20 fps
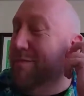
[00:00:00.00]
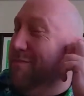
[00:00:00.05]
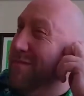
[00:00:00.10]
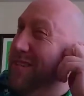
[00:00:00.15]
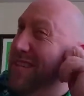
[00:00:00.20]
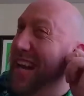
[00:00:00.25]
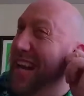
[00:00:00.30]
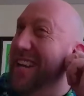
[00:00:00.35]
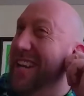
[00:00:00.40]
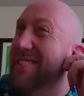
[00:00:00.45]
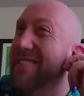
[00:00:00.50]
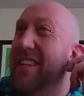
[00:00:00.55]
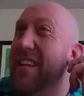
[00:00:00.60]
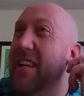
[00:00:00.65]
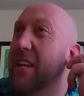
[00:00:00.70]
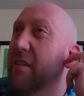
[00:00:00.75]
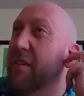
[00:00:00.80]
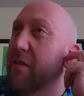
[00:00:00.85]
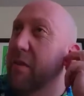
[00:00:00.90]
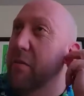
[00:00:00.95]

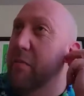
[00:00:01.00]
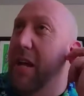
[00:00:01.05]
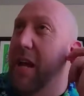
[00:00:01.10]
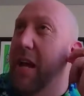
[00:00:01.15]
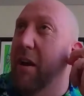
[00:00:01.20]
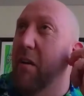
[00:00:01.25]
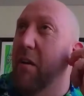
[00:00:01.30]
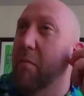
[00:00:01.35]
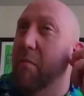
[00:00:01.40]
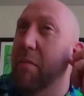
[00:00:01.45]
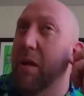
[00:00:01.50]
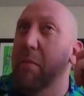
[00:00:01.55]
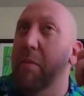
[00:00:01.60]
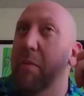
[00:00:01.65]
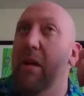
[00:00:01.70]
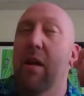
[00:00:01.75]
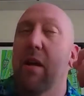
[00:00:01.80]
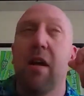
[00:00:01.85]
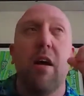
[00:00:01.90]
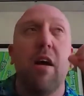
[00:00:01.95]
19 of them now,
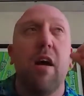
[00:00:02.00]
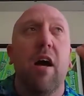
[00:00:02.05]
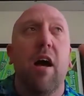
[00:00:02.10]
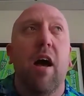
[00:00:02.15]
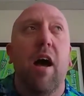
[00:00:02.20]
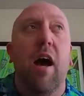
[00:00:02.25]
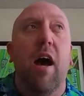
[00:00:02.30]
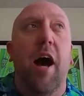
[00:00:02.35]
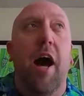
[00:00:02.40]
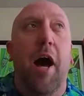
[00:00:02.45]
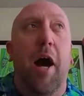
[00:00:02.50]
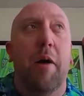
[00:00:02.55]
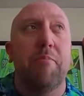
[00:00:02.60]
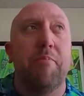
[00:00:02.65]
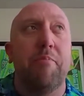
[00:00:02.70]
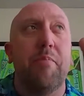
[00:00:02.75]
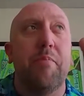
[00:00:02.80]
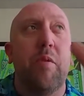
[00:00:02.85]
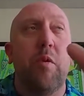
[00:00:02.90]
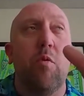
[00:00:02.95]
maybe.
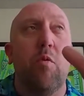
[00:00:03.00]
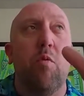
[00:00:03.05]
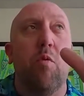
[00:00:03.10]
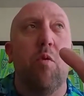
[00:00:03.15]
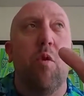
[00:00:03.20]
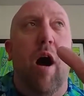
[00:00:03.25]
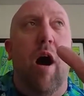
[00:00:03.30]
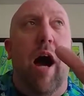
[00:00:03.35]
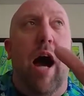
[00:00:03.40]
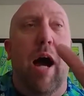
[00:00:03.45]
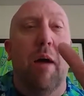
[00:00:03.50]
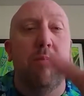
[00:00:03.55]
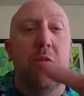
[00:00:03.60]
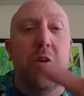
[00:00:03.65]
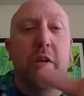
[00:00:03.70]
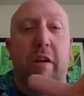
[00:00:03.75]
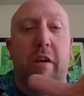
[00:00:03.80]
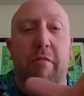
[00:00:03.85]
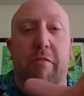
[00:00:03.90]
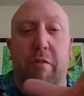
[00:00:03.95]
Um, I'm
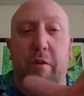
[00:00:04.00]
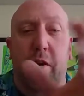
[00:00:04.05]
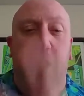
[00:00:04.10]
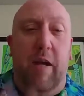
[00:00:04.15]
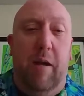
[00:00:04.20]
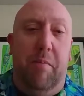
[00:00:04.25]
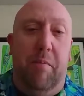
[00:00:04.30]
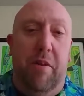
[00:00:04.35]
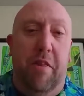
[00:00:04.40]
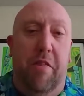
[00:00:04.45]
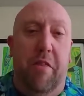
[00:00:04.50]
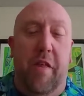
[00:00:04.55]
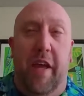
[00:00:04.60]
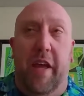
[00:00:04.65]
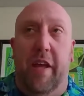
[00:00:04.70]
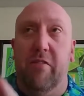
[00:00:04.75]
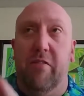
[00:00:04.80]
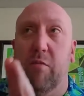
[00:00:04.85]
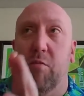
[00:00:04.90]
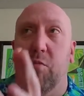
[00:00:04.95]
looking for a couple of
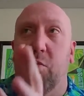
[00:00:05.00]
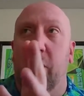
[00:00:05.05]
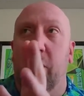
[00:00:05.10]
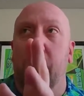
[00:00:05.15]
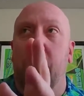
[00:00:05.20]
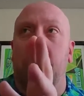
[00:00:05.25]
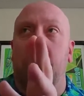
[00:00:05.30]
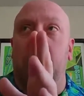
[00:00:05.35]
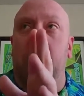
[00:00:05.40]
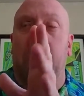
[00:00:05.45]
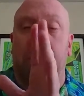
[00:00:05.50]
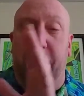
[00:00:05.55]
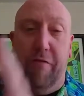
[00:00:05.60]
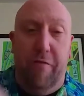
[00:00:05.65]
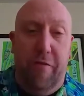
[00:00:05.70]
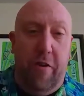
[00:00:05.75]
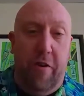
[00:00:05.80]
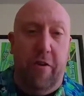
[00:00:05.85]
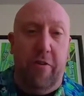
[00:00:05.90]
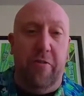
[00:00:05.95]
things. And what, at
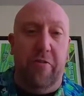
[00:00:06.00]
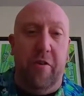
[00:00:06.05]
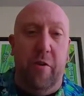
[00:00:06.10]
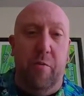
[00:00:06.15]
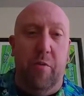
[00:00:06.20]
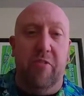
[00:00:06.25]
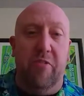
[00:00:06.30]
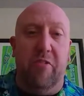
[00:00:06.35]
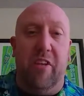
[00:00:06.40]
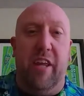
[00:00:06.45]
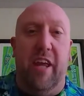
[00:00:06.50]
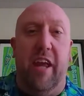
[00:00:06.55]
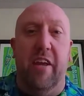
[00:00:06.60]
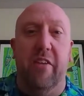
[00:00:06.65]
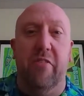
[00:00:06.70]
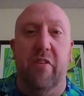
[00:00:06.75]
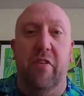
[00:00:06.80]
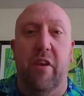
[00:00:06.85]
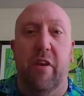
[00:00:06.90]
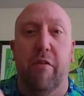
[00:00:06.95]
first it was a
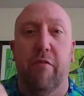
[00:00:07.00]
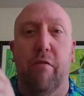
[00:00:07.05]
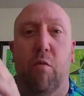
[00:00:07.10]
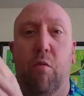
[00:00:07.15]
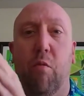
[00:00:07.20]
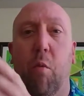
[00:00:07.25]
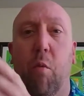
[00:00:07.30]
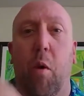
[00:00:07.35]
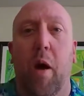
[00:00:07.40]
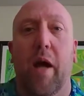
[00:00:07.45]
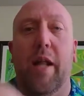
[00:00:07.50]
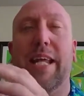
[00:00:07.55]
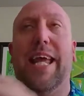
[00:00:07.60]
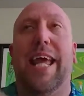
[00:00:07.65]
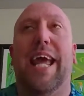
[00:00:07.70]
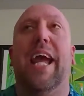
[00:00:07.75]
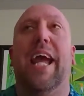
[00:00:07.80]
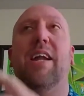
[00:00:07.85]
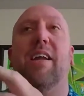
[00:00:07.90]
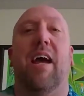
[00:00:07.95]
case of what
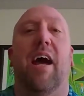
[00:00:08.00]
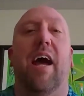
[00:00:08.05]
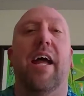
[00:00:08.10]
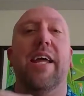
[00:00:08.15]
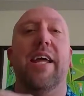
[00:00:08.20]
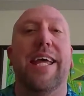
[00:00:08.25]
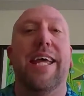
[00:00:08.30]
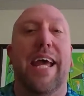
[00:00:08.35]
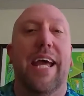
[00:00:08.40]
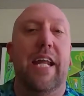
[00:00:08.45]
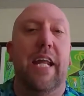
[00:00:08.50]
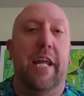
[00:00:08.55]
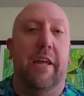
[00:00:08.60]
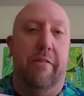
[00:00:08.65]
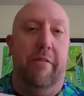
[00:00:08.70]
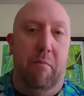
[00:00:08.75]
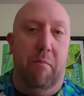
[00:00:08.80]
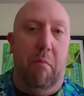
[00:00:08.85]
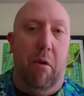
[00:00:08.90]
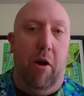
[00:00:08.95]
can't I get
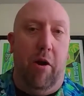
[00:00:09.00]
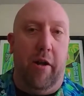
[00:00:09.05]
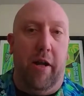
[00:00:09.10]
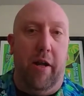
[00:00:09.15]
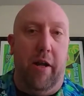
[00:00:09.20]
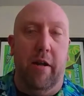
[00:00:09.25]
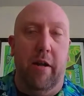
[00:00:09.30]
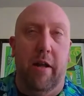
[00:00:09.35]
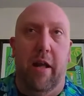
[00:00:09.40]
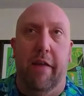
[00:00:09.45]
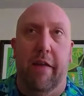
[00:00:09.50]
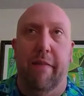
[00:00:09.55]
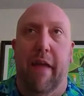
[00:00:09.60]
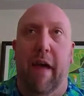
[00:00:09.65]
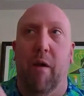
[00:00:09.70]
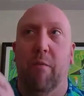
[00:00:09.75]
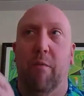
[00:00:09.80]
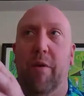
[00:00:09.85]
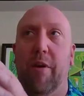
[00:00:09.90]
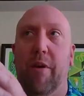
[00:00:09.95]
in the market? And
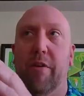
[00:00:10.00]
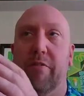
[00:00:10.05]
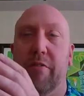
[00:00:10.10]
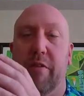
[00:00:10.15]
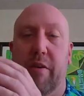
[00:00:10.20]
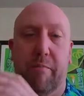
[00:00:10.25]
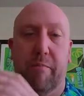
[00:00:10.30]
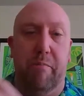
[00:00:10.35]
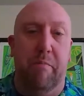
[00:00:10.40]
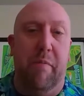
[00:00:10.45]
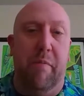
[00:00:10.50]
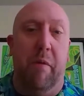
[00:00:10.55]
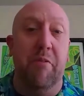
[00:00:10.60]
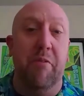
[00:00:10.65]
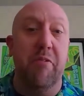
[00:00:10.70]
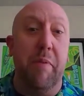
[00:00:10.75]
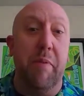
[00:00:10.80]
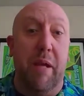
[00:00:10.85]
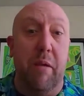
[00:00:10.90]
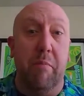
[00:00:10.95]
that was a, that
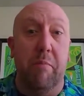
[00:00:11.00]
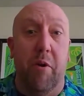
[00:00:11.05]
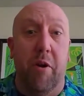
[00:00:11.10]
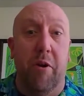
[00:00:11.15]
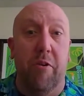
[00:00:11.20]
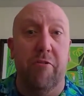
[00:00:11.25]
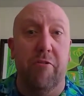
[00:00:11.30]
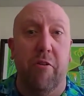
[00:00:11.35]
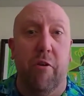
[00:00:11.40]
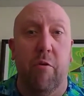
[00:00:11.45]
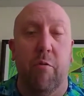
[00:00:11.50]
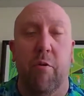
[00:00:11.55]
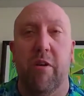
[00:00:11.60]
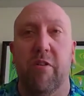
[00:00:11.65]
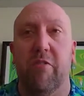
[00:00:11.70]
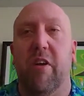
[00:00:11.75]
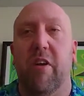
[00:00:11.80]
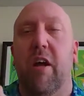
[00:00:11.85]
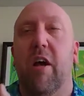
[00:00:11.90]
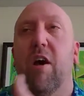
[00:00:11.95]
was a big push. So it was